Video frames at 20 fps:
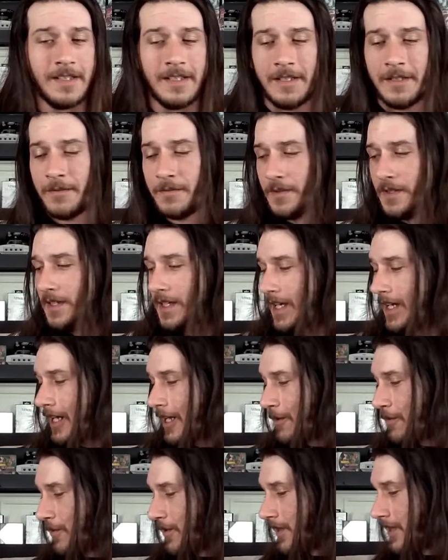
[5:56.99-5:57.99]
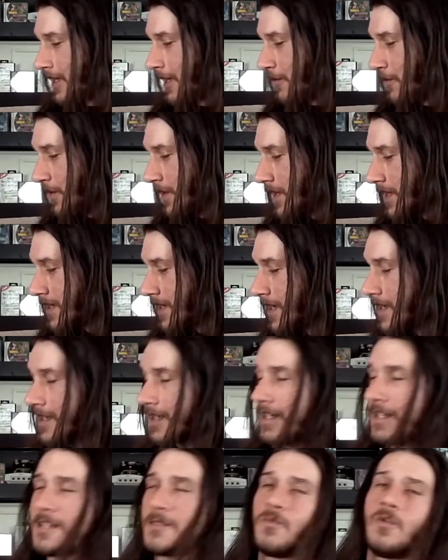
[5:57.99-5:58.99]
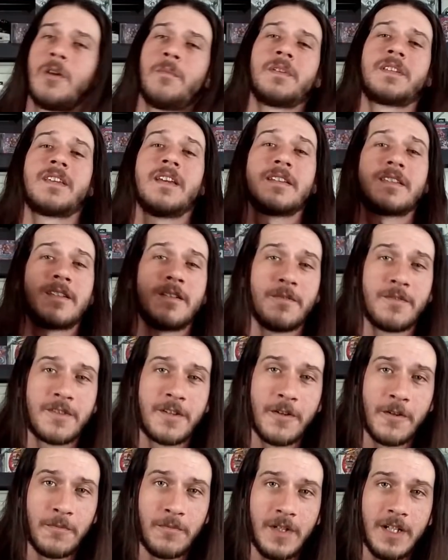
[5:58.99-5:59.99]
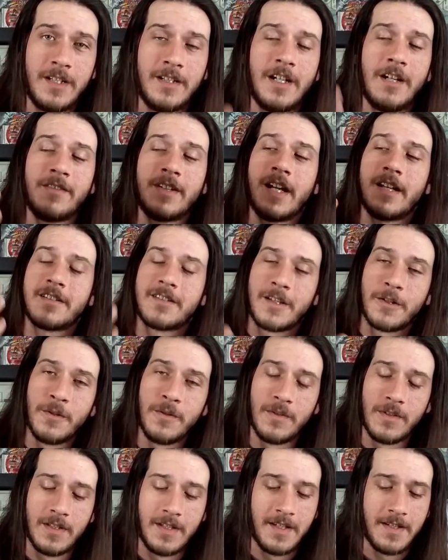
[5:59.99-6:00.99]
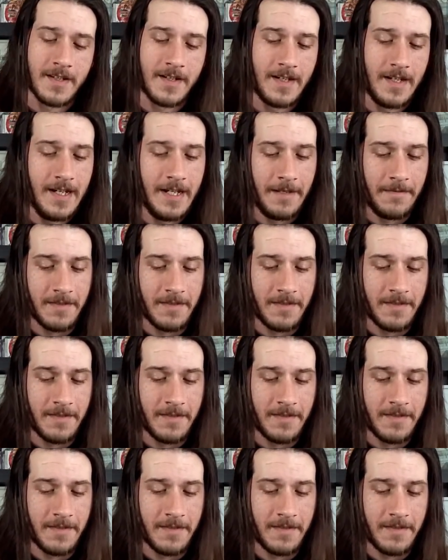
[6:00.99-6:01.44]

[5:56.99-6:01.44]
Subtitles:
One thing I did want to test, and this is why I'm testing on Tomb Raider. I've got 2 of these. All right,